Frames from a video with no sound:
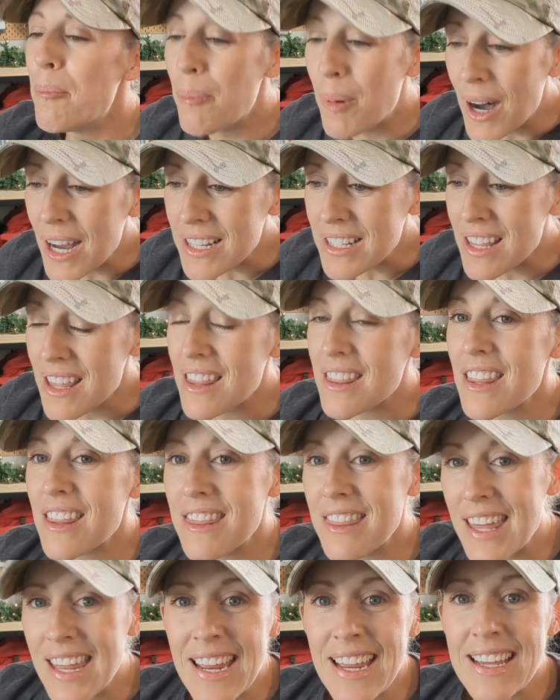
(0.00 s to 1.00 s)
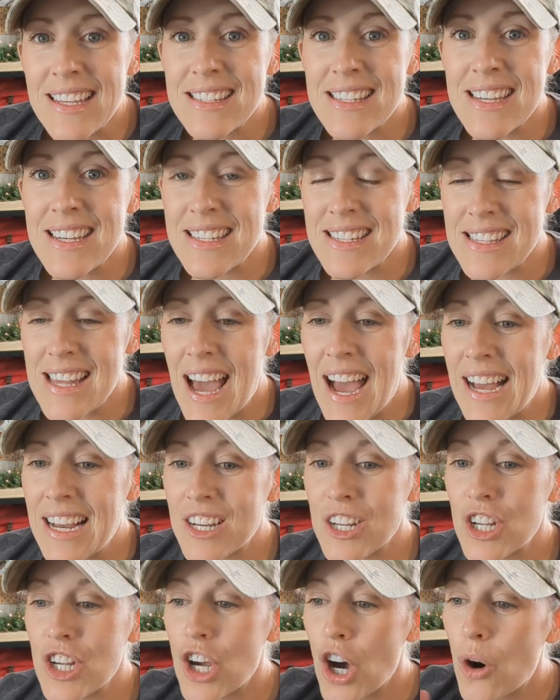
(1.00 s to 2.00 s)
But the thing is
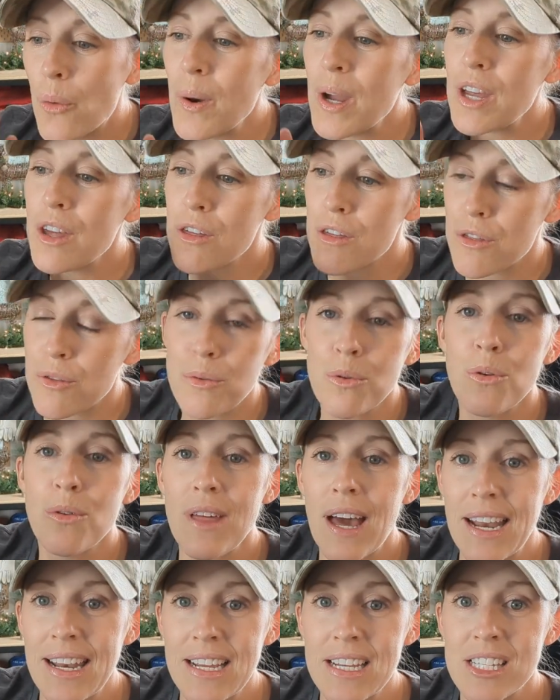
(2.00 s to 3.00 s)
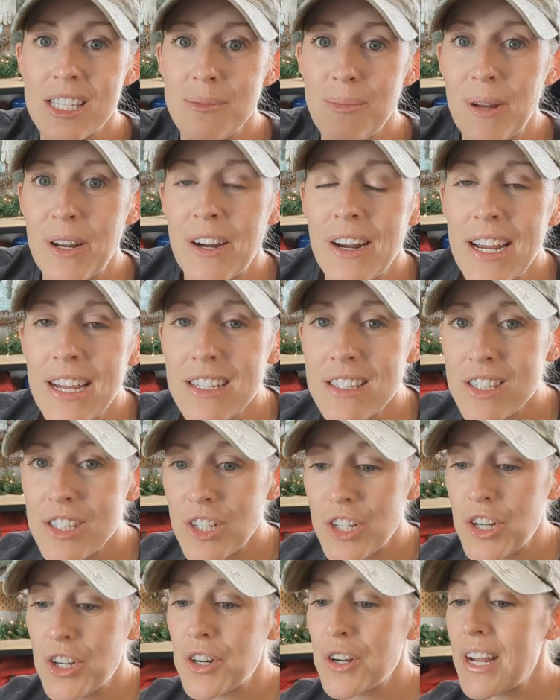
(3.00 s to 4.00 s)
that going through that experience,
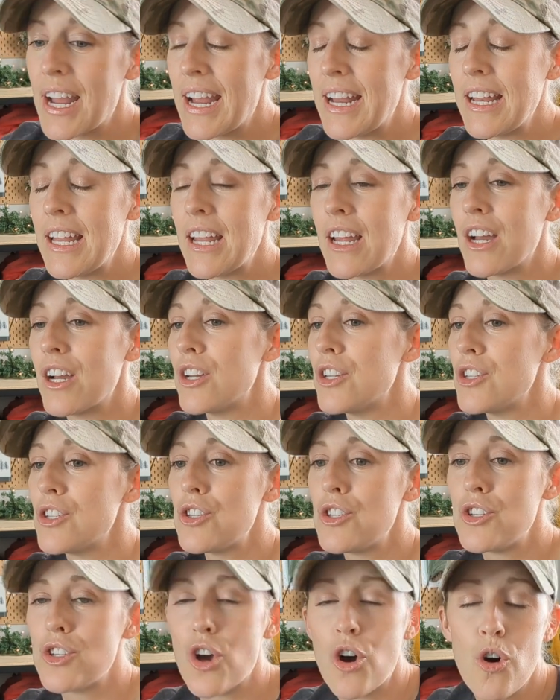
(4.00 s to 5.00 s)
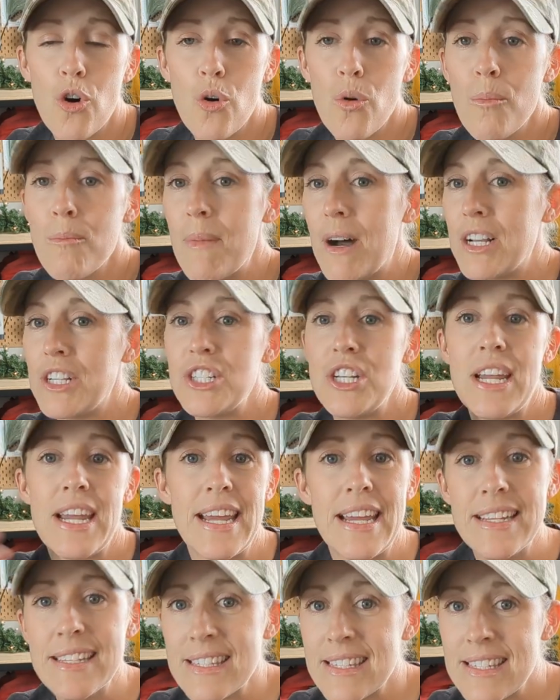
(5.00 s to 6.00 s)
you're gaining so much
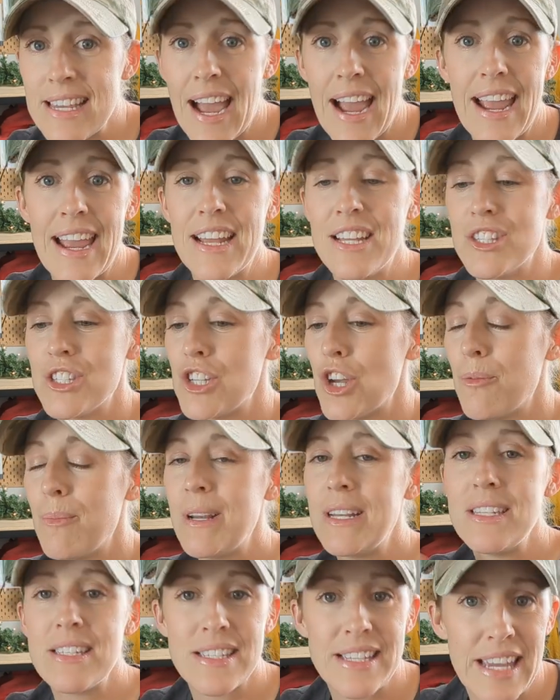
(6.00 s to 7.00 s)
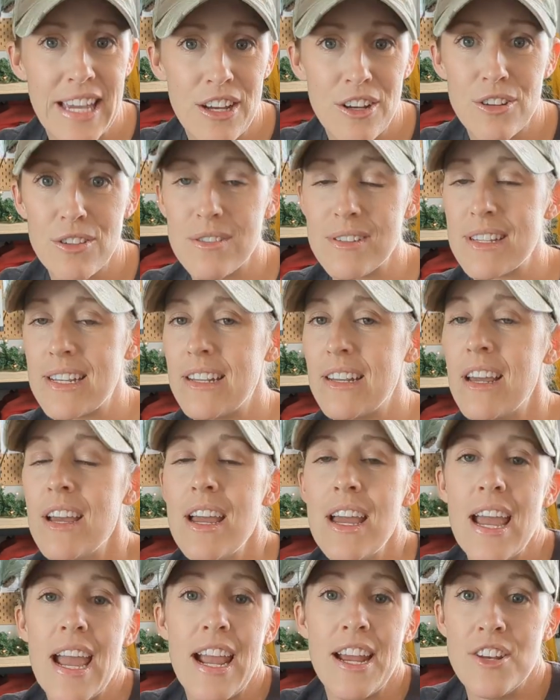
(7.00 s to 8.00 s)
insight and so many skills and
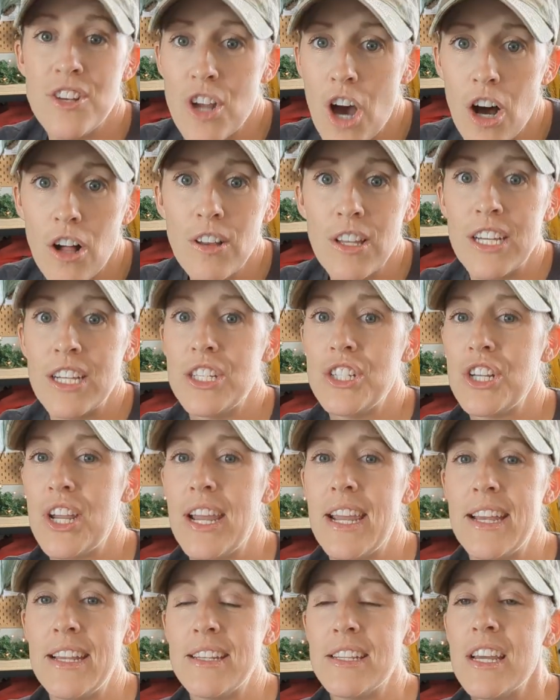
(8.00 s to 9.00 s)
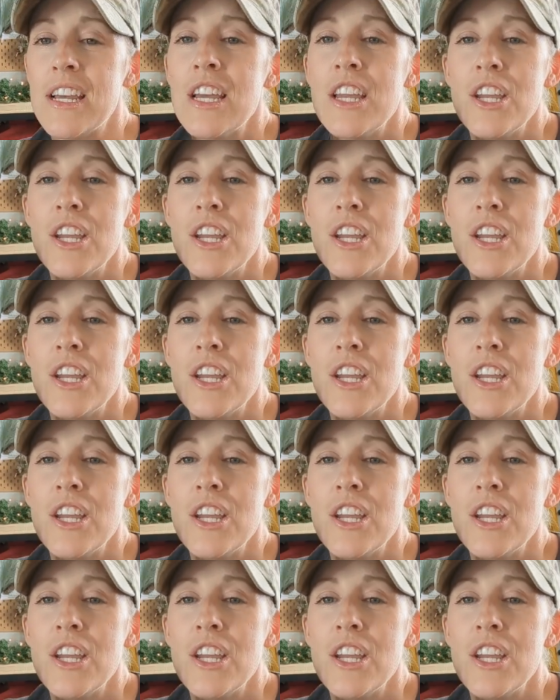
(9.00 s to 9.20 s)
knowledge, and